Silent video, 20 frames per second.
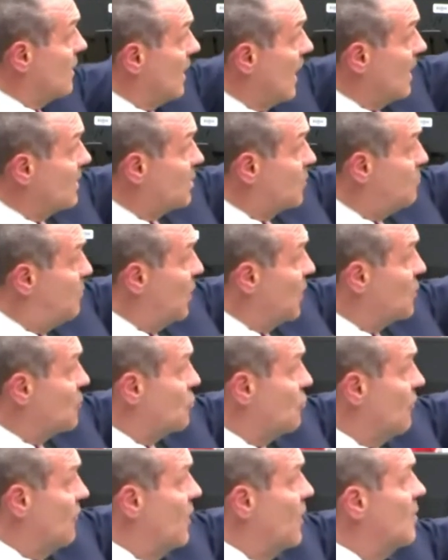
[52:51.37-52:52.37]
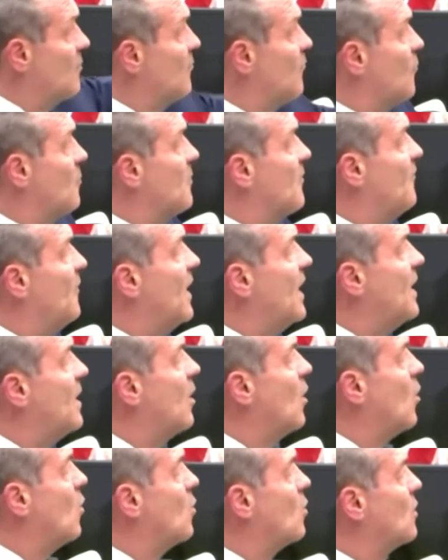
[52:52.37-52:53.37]
That's a picture of him from a
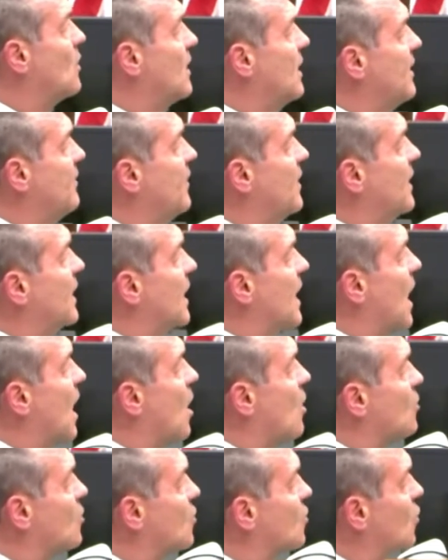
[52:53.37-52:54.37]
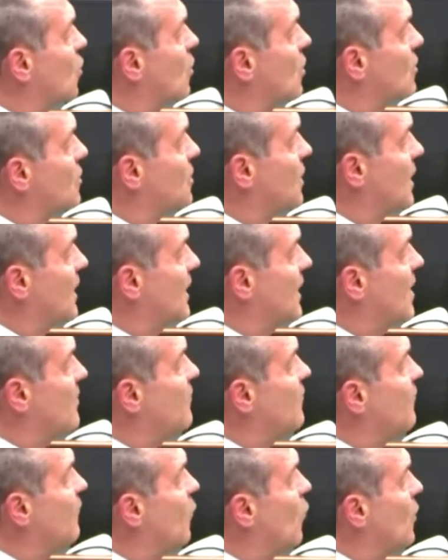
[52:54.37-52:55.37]
video leaving the Car Source at
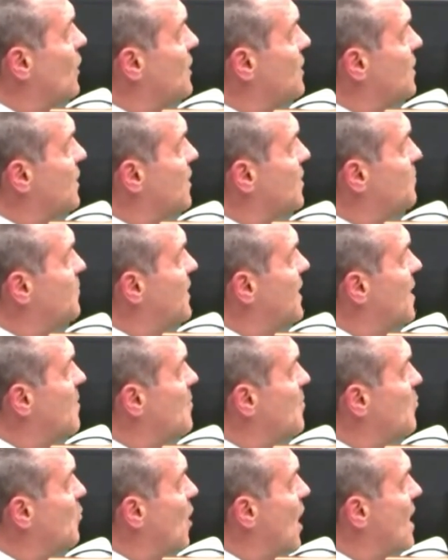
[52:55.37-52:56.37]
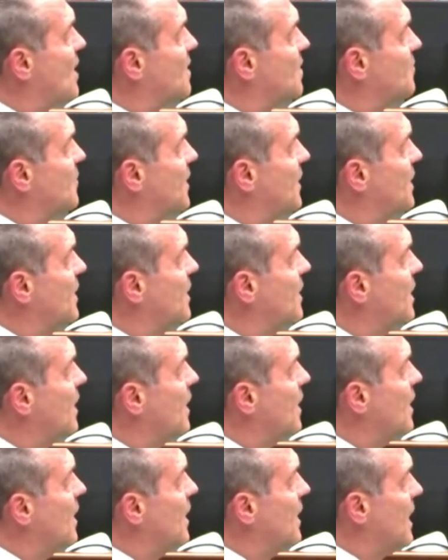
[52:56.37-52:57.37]
11:46 p.m. approximately.
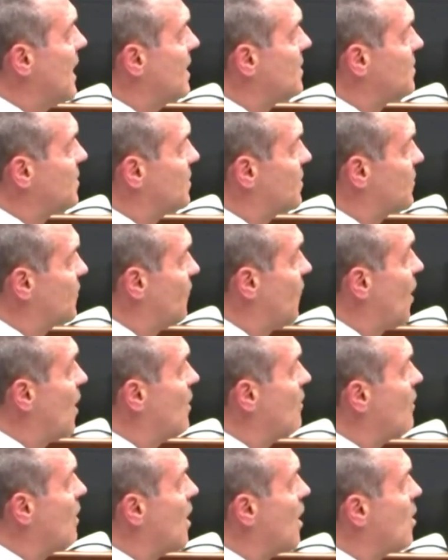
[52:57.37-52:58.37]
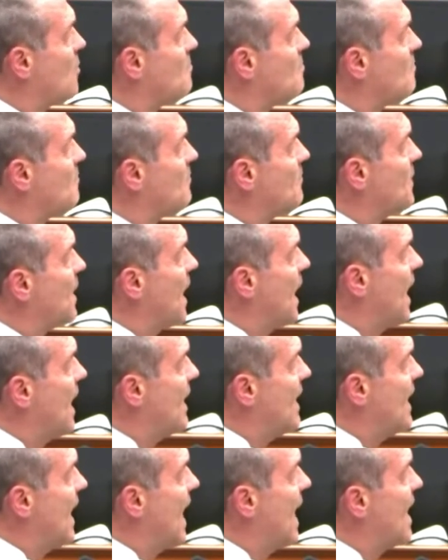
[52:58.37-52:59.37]
He has his firearm, and
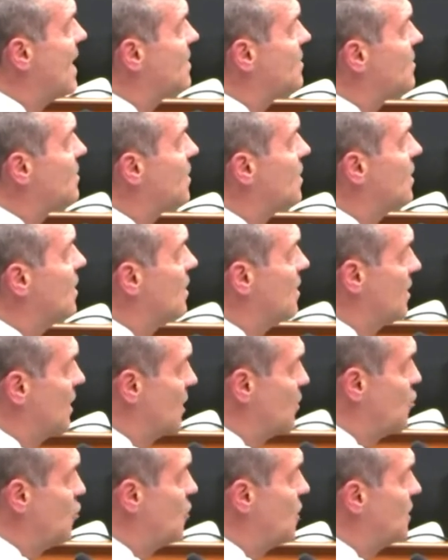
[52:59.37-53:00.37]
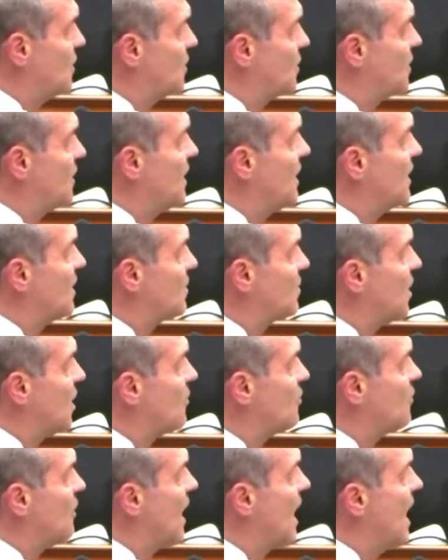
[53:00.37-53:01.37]
he has, as you can see in his
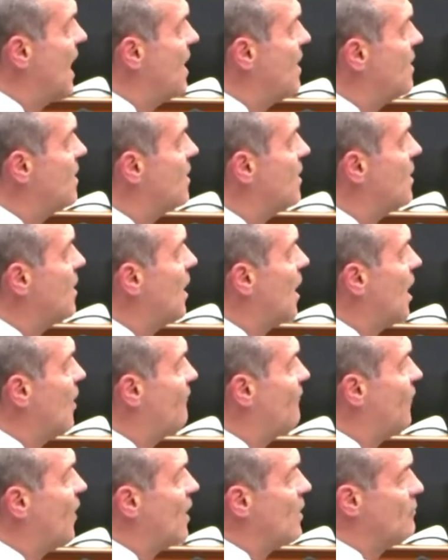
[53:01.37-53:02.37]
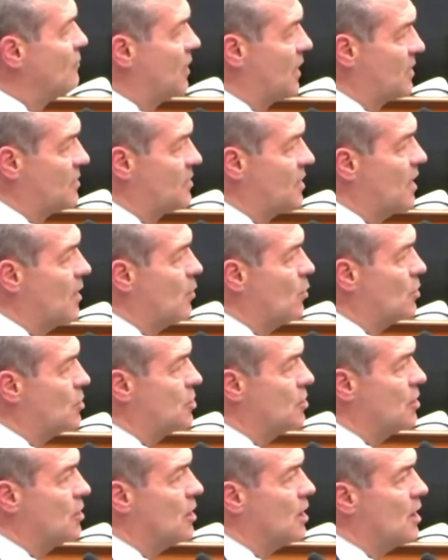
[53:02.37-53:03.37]
other hand, a fire
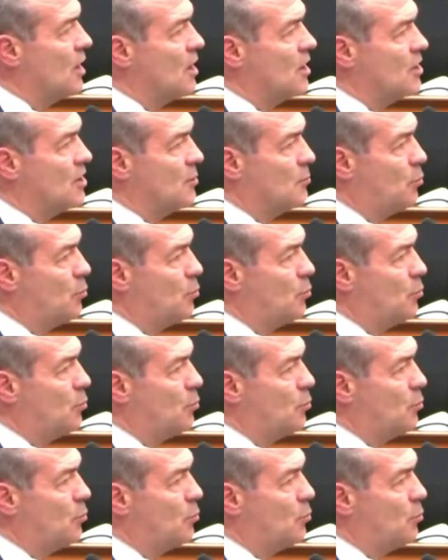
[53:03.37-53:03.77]
extinguisher to